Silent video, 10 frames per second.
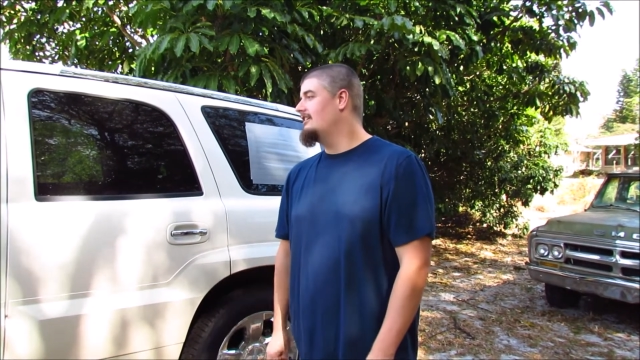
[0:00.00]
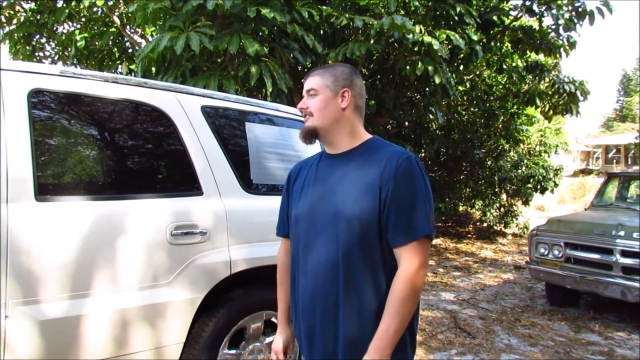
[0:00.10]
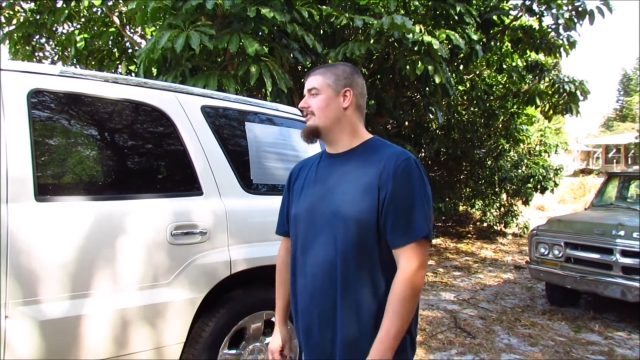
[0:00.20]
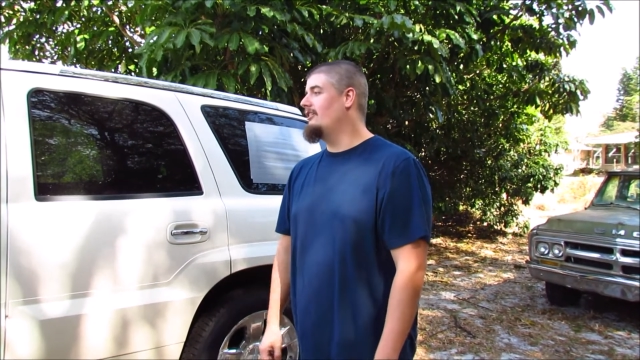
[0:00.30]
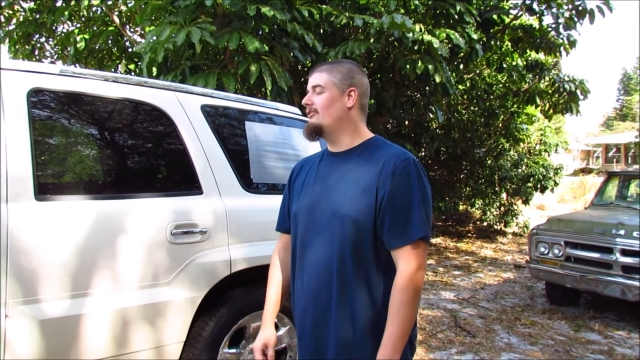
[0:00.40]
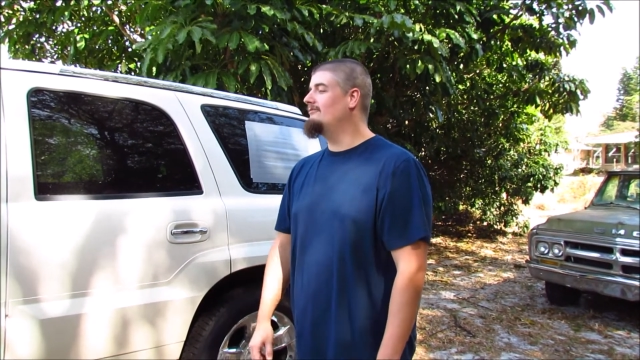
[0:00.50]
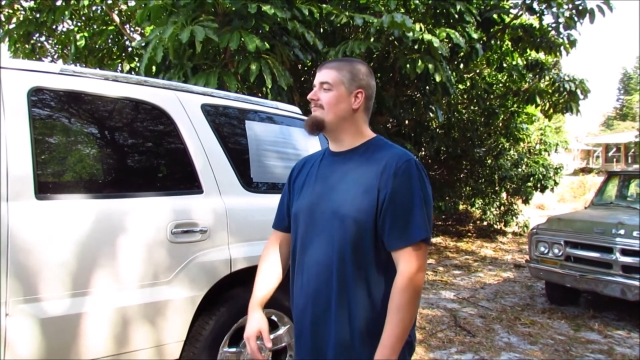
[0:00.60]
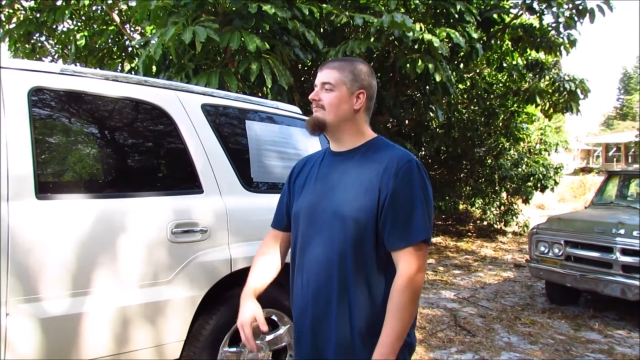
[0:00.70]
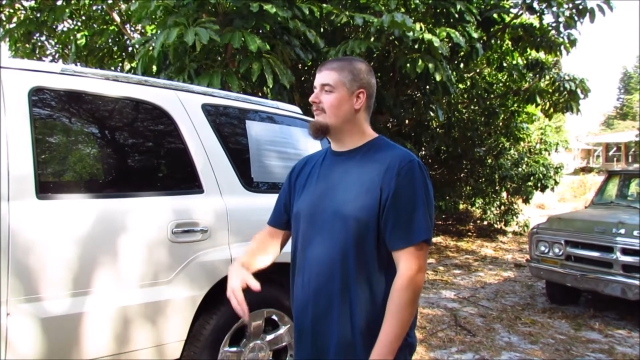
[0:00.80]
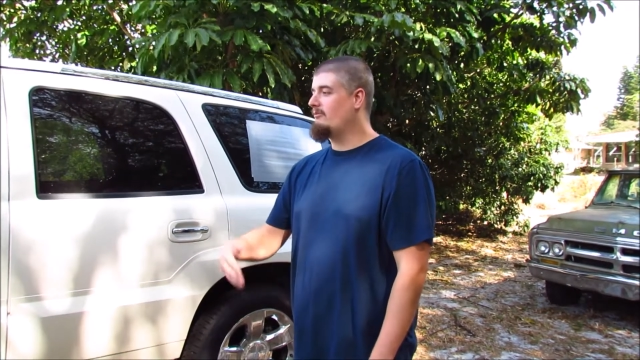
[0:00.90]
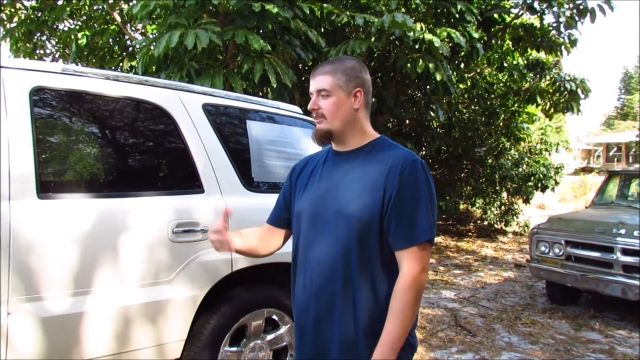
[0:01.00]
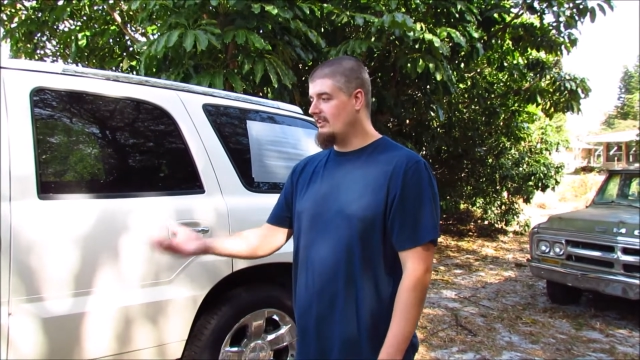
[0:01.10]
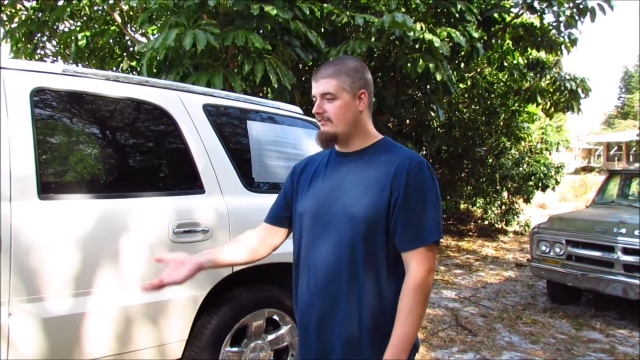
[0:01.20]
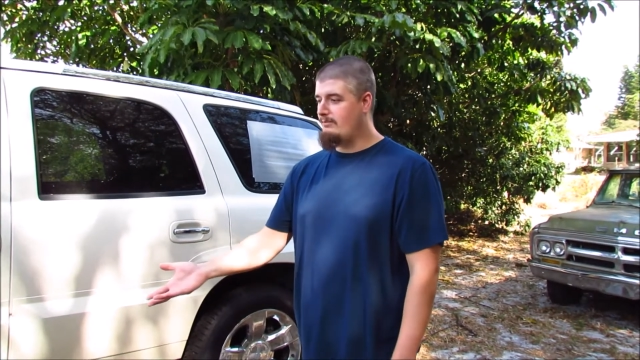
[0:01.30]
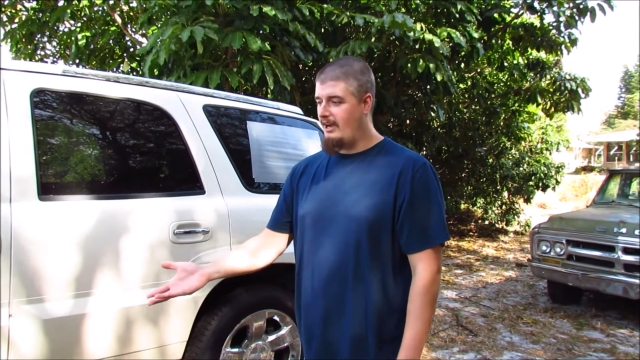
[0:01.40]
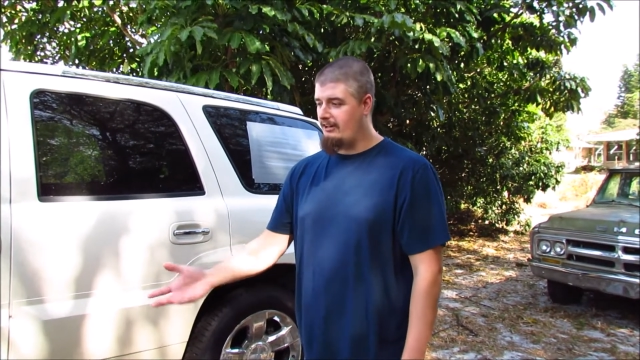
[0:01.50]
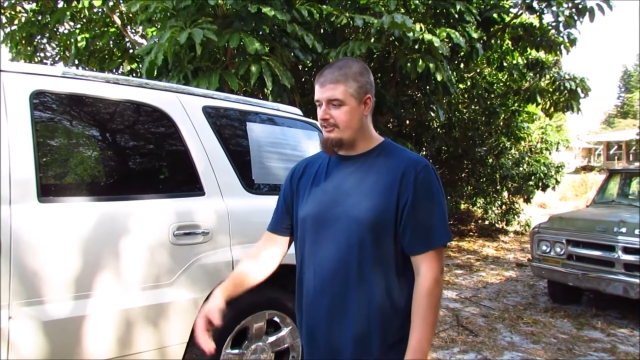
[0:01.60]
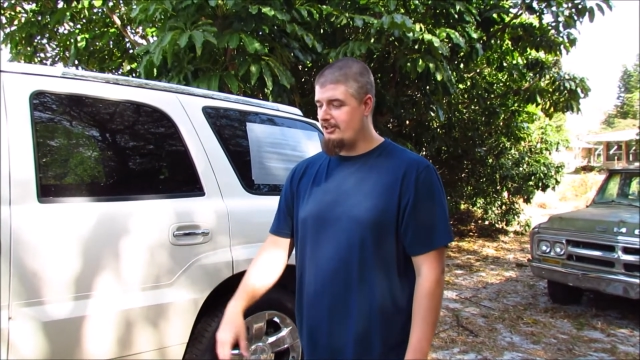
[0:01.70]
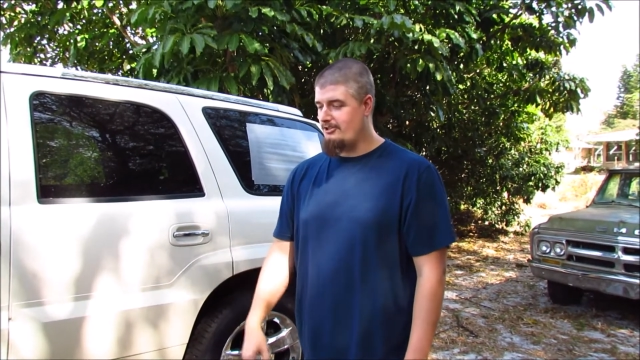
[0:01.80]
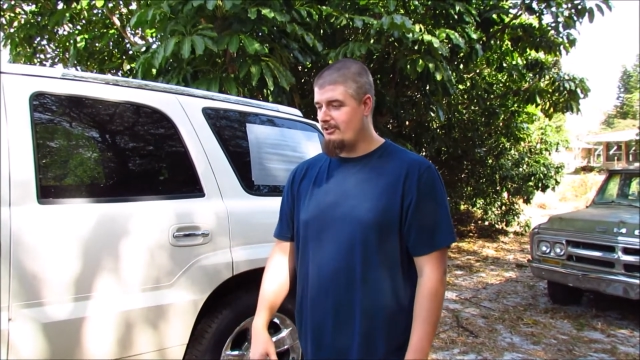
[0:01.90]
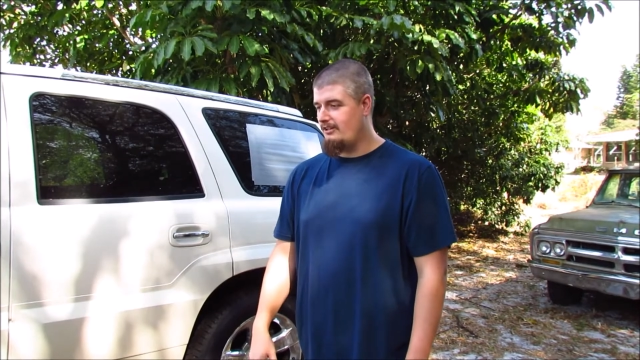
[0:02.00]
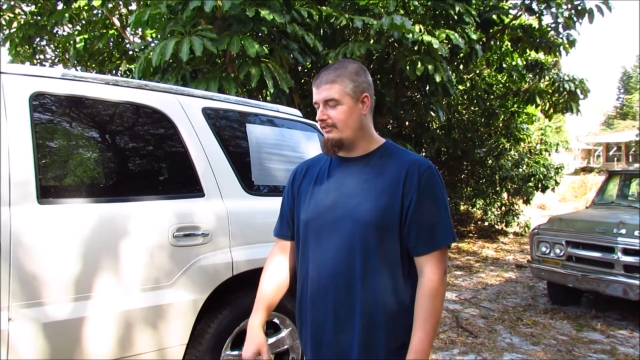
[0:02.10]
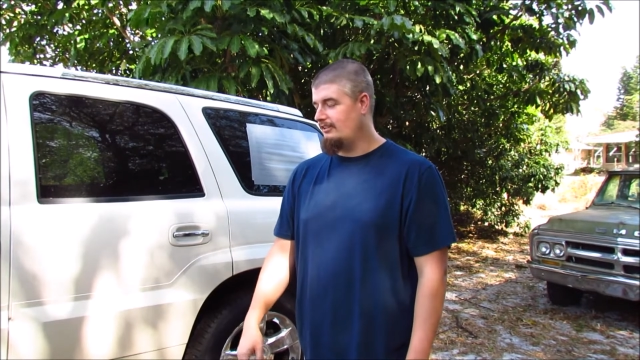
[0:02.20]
So we leave the battery charger on it for